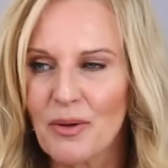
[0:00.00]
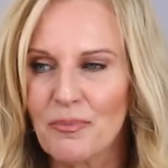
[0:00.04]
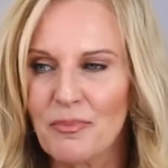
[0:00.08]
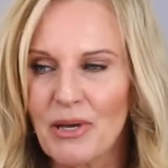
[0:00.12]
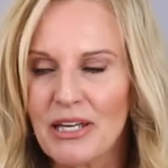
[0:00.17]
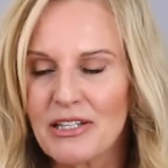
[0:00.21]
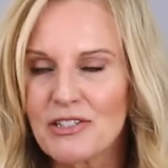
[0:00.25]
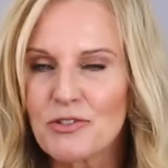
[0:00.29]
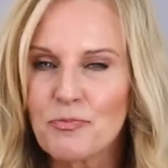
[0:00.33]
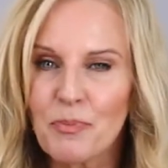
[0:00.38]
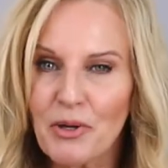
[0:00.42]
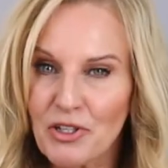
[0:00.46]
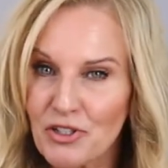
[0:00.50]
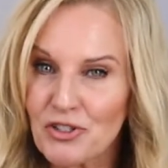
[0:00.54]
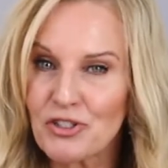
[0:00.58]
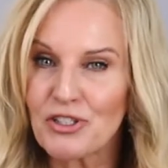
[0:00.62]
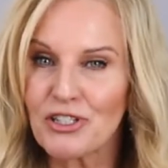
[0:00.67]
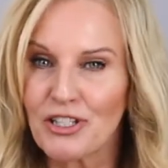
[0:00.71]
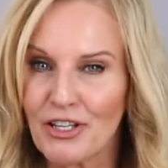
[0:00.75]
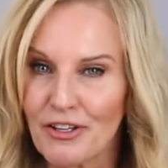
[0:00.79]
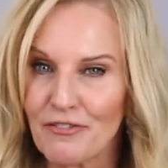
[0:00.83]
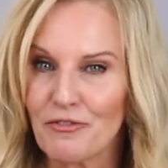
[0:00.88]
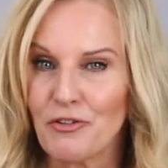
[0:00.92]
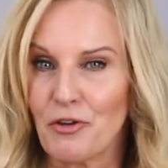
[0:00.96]

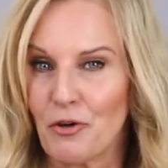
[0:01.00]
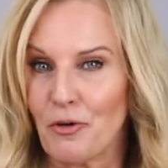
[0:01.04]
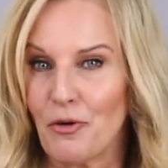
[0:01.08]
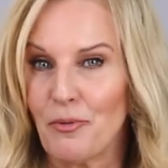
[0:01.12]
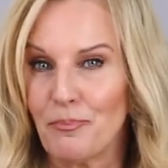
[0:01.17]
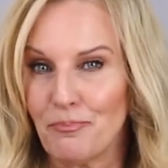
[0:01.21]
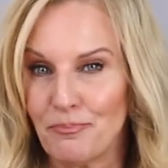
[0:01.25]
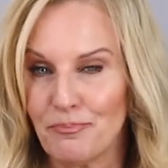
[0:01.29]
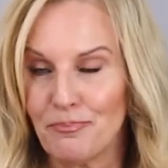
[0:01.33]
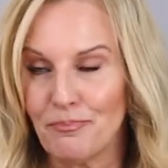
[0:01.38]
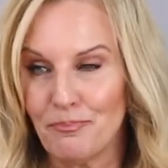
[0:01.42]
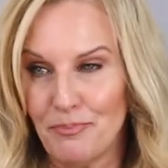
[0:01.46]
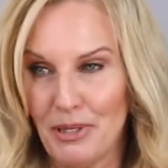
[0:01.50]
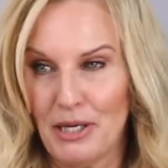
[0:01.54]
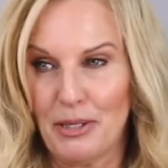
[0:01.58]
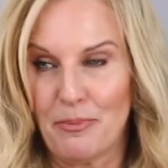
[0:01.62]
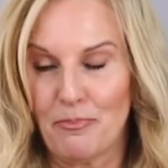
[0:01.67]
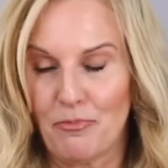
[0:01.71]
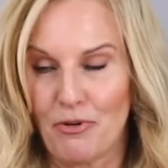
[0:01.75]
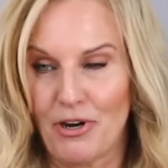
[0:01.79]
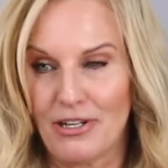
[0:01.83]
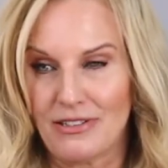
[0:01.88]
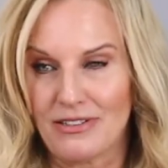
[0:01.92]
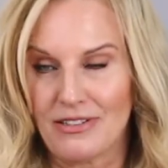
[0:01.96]
especially if you're
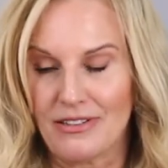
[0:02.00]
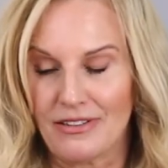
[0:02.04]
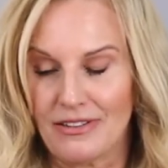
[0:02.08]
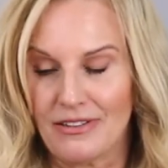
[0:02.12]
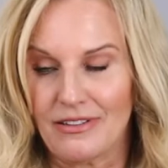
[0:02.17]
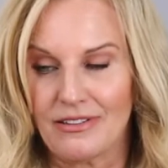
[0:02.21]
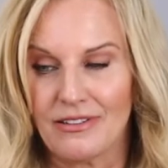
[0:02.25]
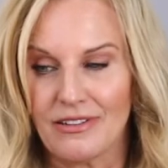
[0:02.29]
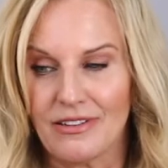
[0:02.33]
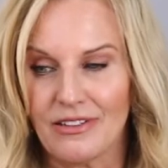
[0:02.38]
big-breasted.